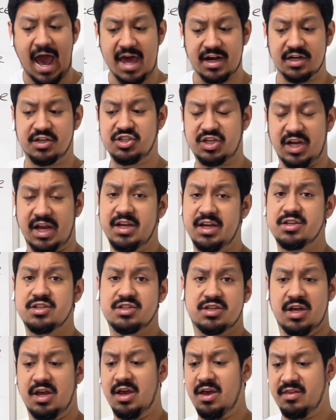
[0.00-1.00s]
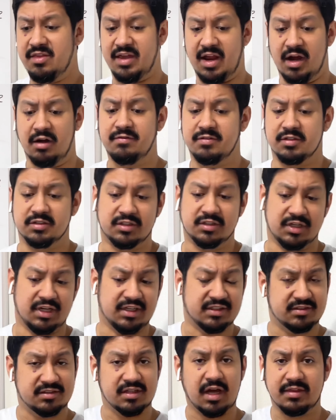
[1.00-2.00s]
to change the air filter.
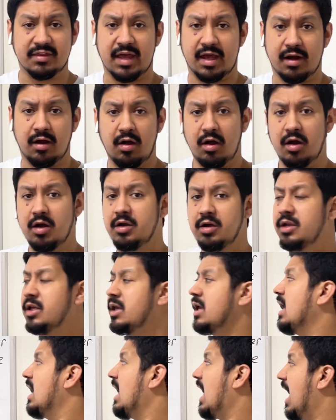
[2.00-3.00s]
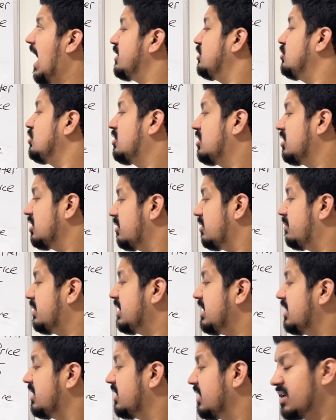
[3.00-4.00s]
It's not that hard, and you could
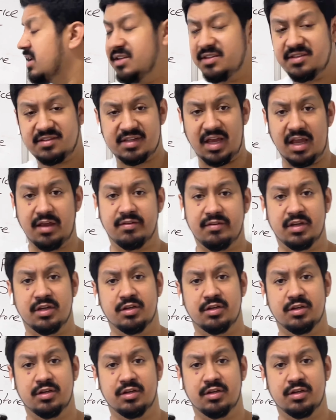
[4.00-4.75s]
be saving